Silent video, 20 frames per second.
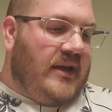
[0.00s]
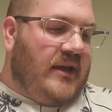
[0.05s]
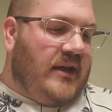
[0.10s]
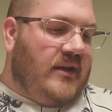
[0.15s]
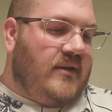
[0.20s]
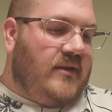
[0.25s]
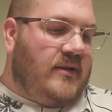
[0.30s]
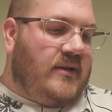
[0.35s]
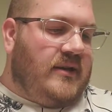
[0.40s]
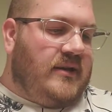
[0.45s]

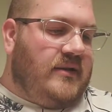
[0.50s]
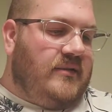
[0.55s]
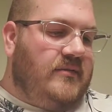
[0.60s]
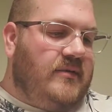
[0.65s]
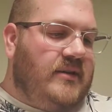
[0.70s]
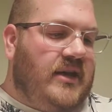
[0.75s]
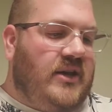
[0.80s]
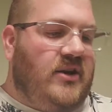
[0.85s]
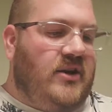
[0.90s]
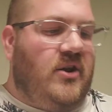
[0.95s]
like
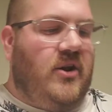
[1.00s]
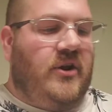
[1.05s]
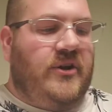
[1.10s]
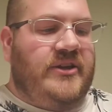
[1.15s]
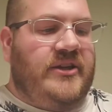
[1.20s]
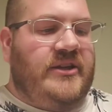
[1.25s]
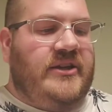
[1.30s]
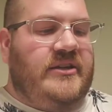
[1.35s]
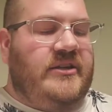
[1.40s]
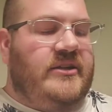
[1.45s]

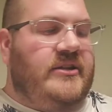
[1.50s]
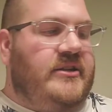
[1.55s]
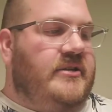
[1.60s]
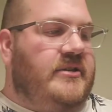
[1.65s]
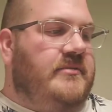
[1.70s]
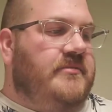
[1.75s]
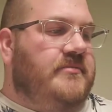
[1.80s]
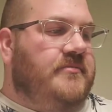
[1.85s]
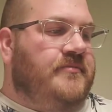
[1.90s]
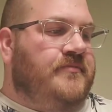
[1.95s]
get
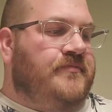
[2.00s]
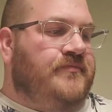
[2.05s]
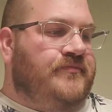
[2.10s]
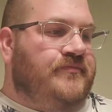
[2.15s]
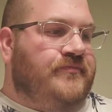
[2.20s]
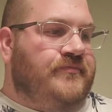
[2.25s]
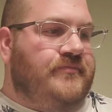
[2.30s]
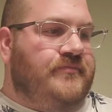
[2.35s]
onion, and